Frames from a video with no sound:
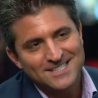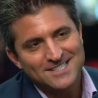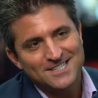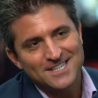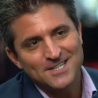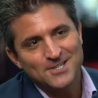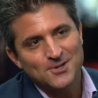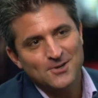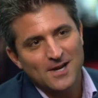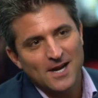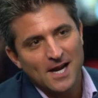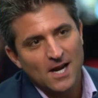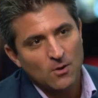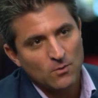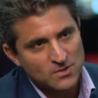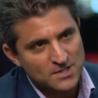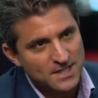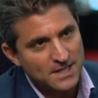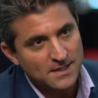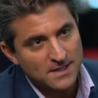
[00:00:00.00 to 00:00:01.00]
senior care,
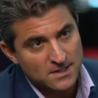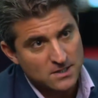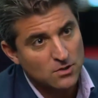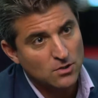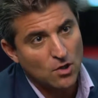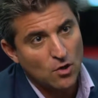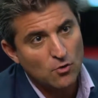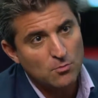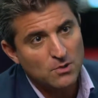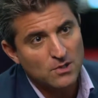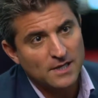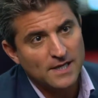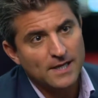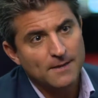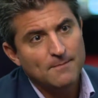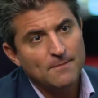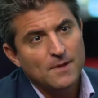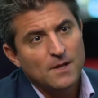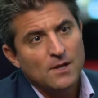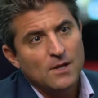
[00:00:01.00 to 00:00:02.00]
and we're seeing this
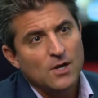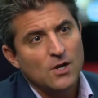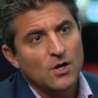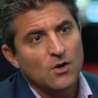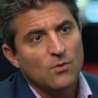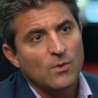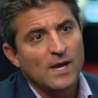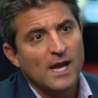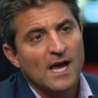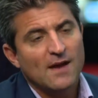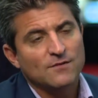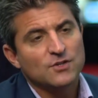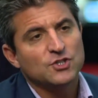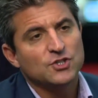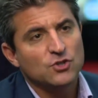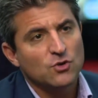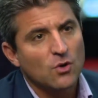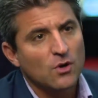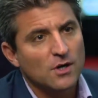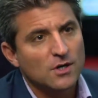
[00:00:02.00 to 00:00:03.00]
globally, we have a
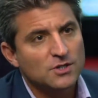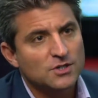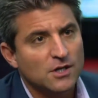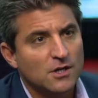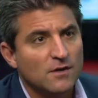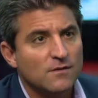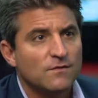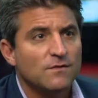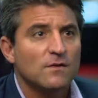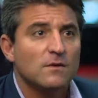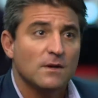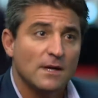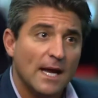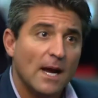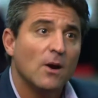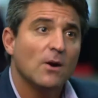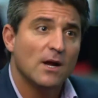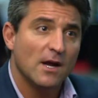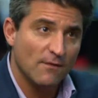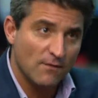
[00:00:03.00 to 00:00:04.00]
shortage of
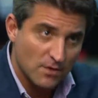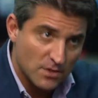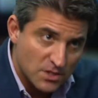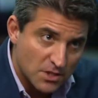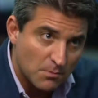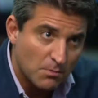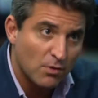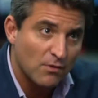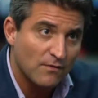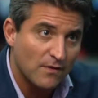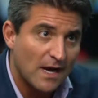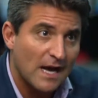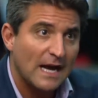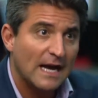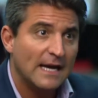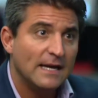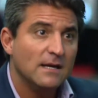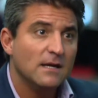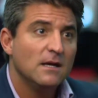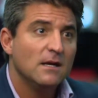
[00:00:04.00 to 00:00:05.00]
caregivers to
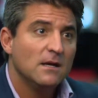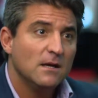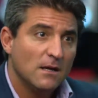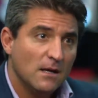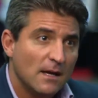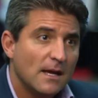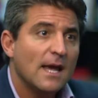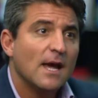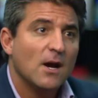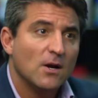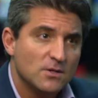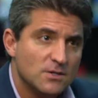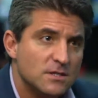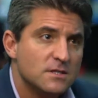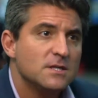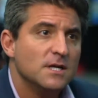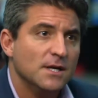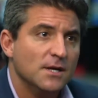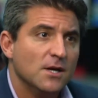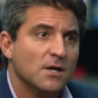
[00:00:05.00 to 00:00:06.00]
provide care to
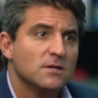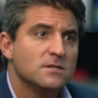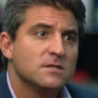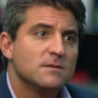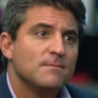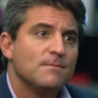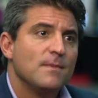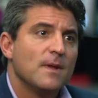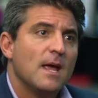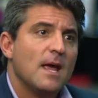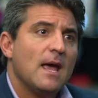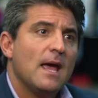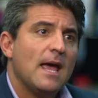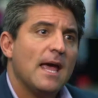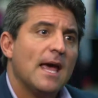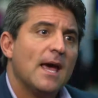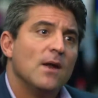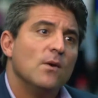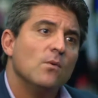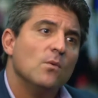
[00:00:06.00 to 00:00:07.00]
seniors.
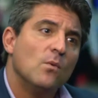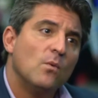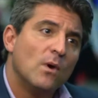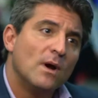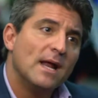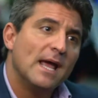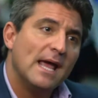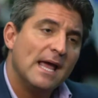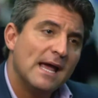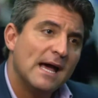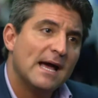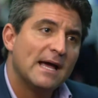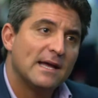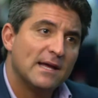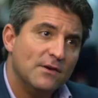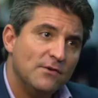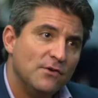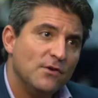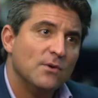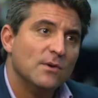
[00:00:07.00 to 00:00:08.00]
And what AI
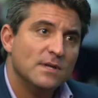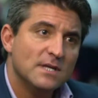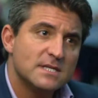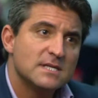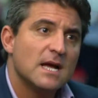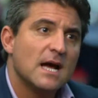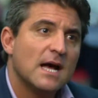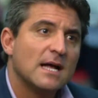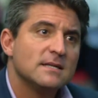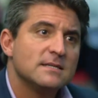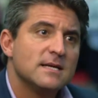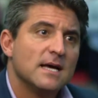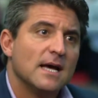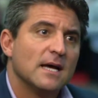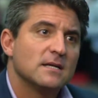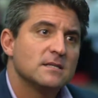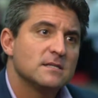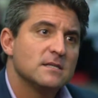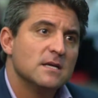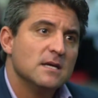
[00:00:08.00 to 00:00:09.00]
can do in this
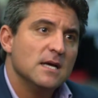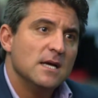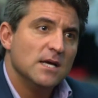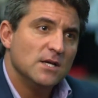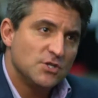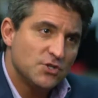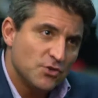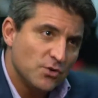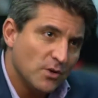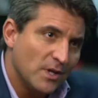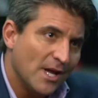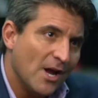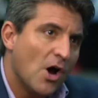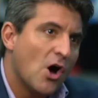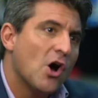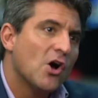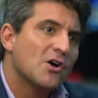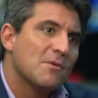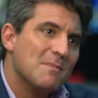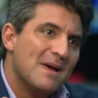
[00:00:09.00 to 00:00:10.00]
context is truly
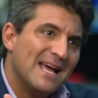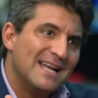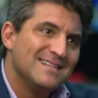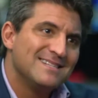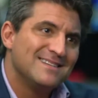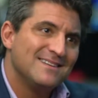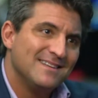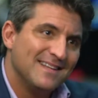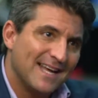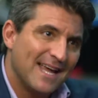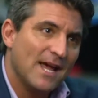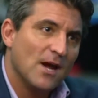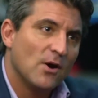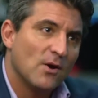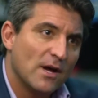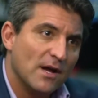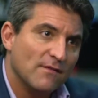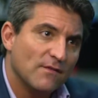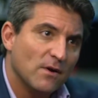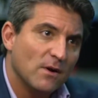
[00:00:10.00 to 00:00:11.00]
augment the
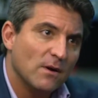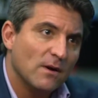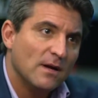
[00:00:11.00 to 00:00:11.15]
caregiver.